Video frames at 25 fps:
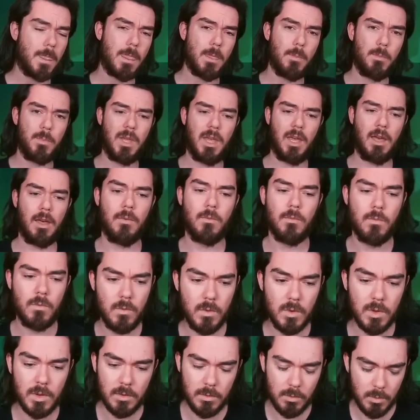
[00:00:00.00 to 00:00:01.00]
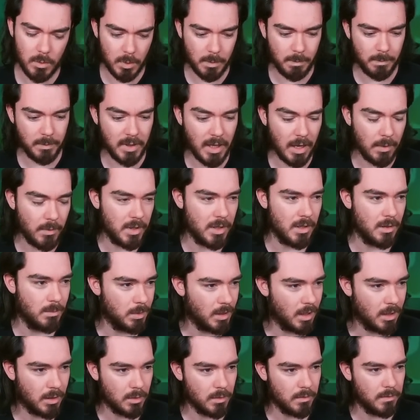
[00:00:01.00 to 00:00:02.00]
yeah. Get rid of the
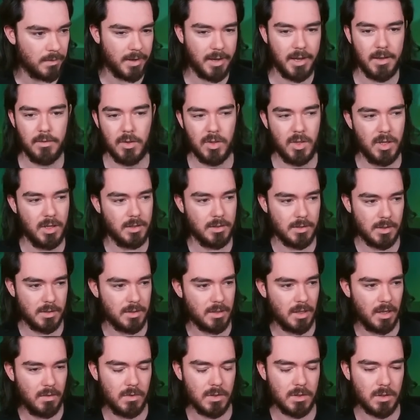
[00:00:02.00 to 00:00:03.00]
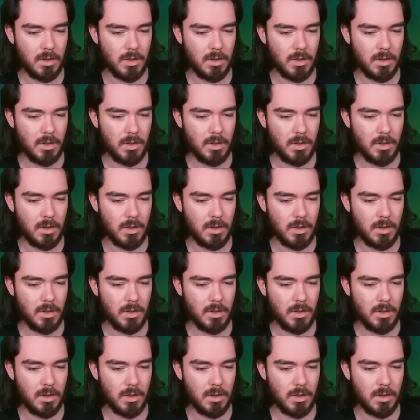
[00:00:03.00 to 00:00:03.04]
block revive. I think it's the safest